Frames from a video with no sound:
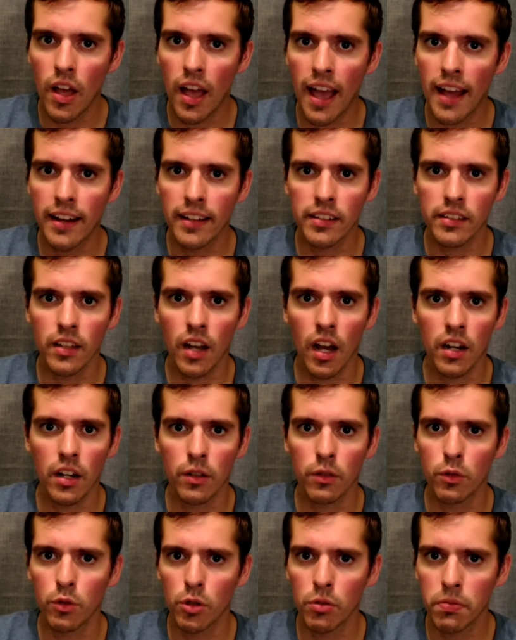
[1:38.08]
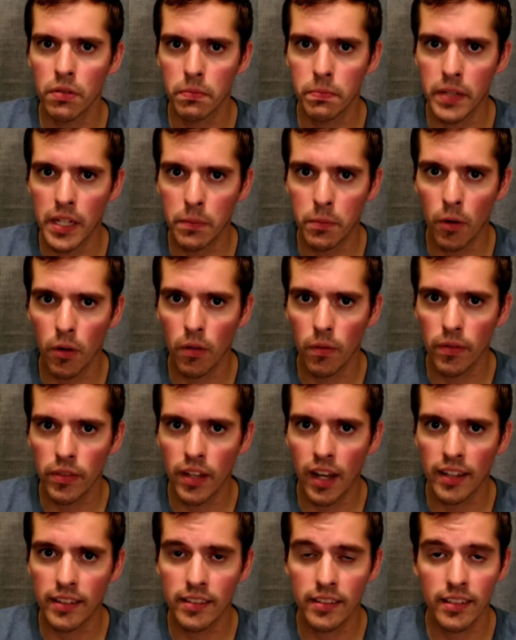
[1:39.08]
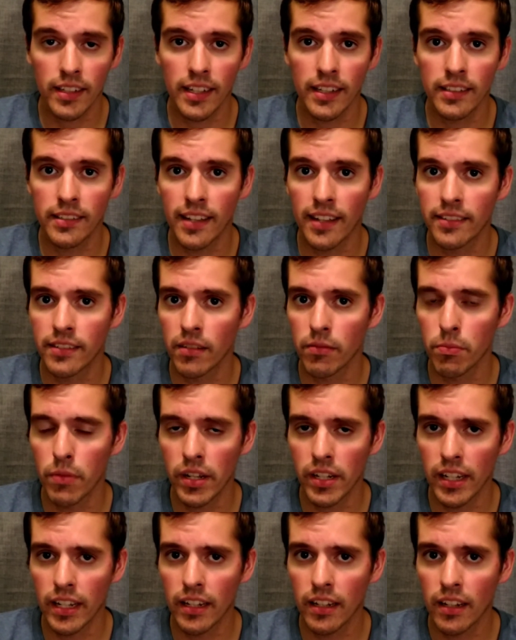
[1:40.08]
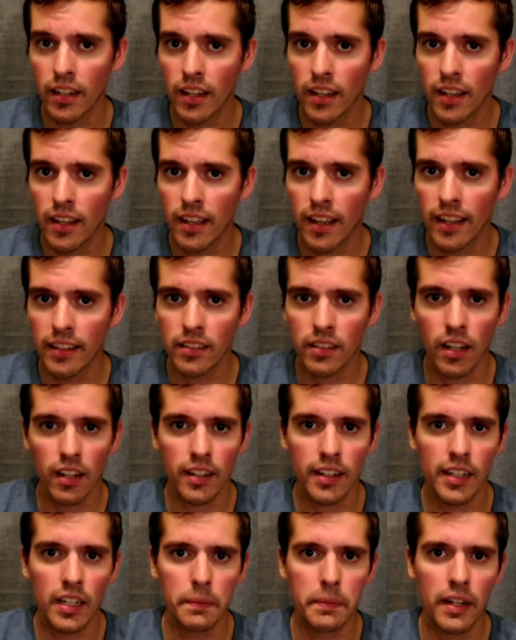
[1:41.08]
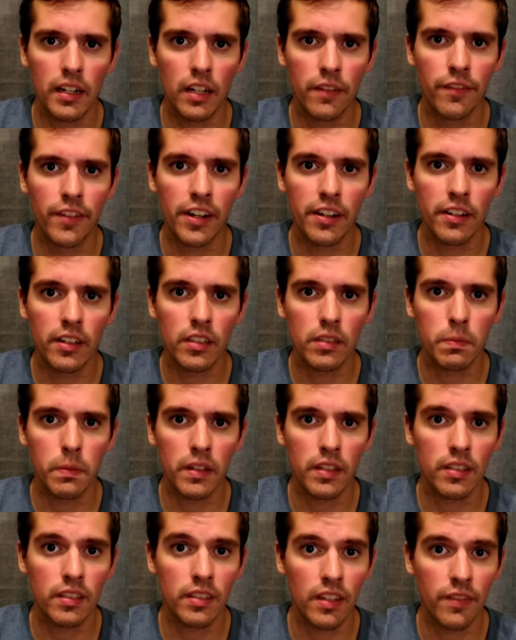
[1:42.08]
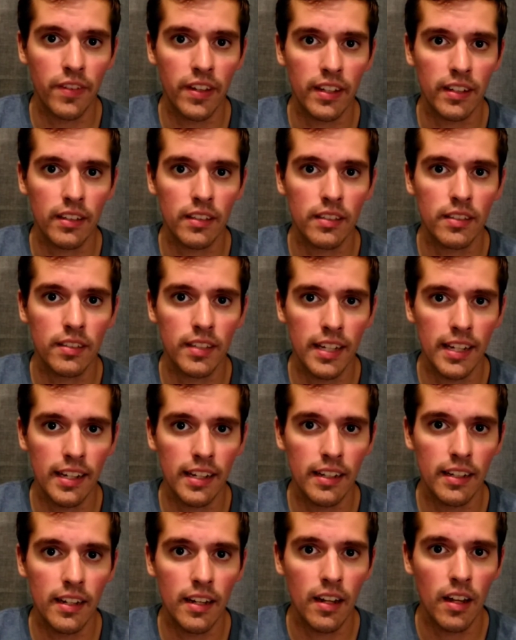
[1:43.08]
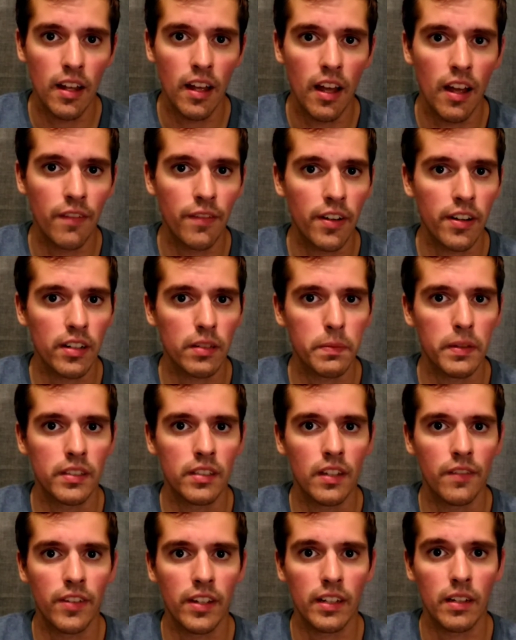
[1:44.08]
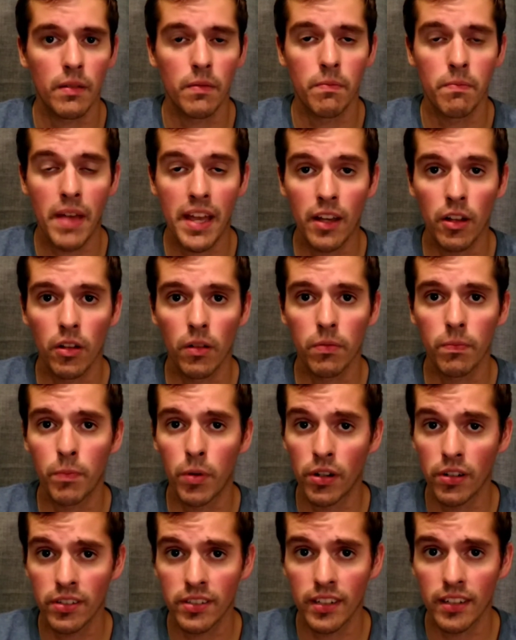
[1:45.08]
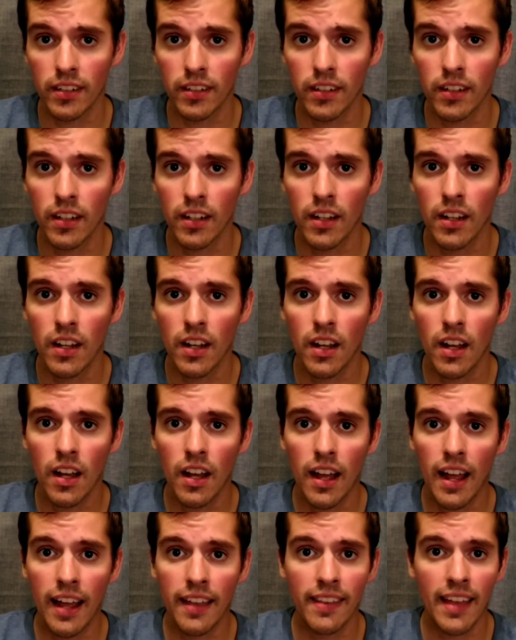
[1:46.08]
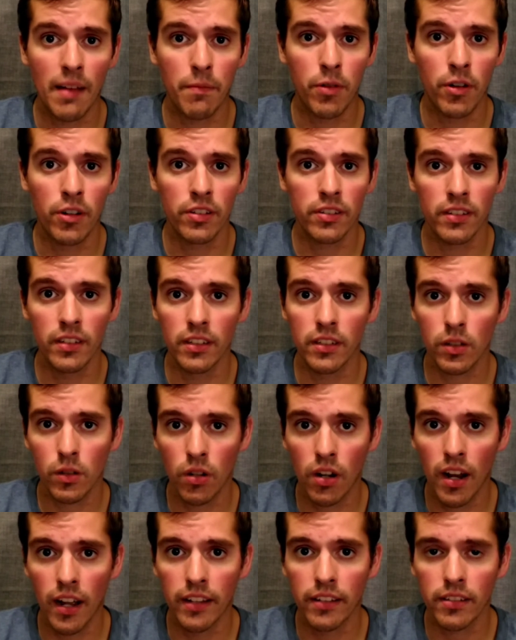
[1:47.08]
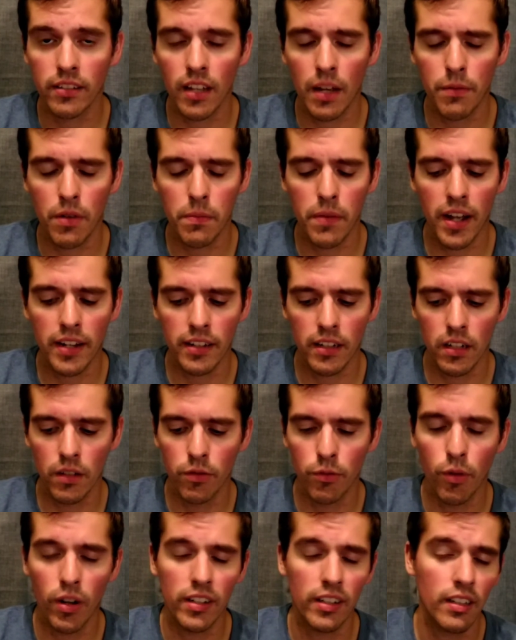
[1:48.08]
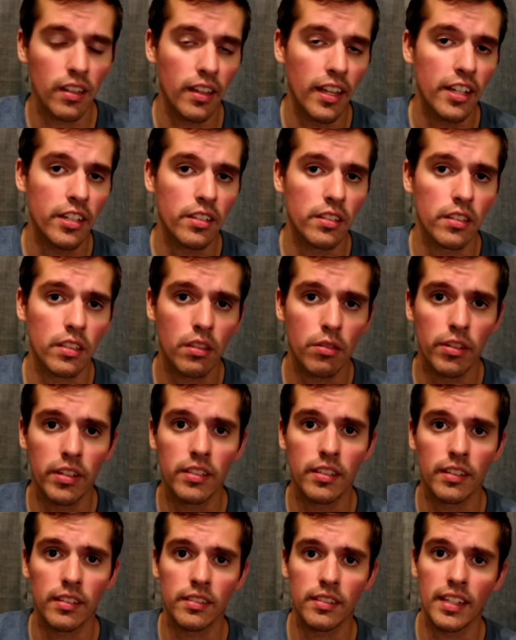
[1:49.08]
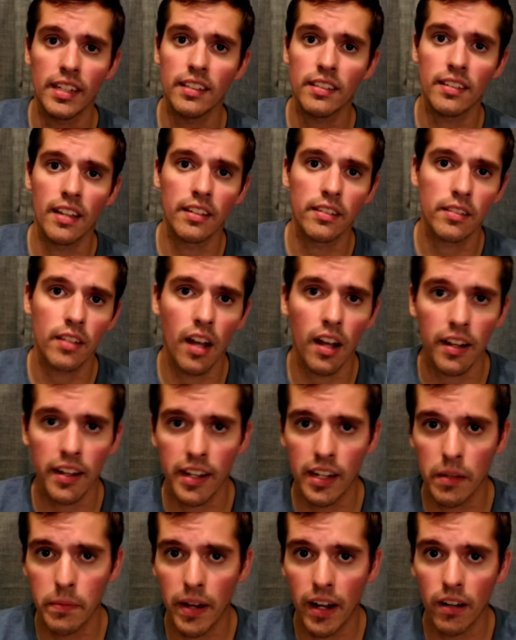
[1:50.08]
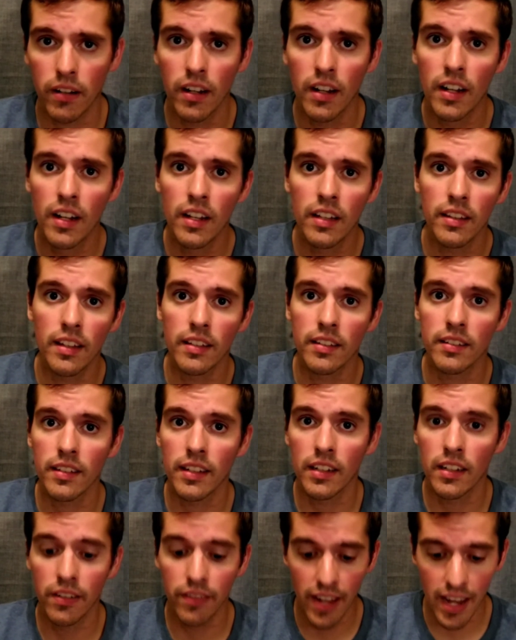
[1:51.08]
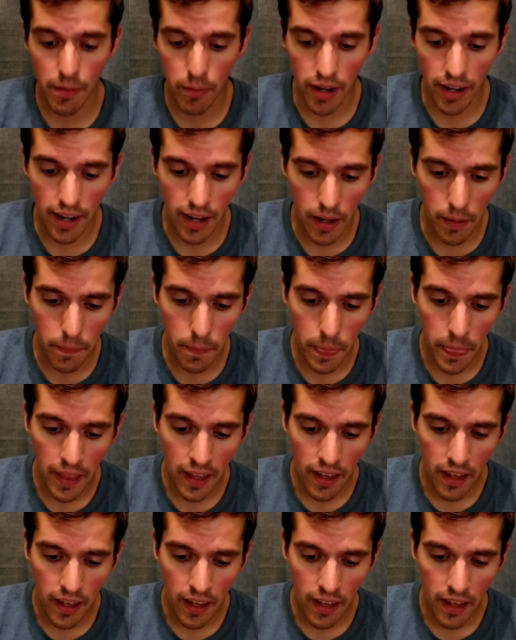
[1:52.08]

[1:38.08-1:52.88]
and it's not a group of people, not seeds as of many. It's talking about a very specific seed, a very specific male person, and that person is Christ. I'm reminded of what Galatians 3:16 says, talking about the seed of Abraham.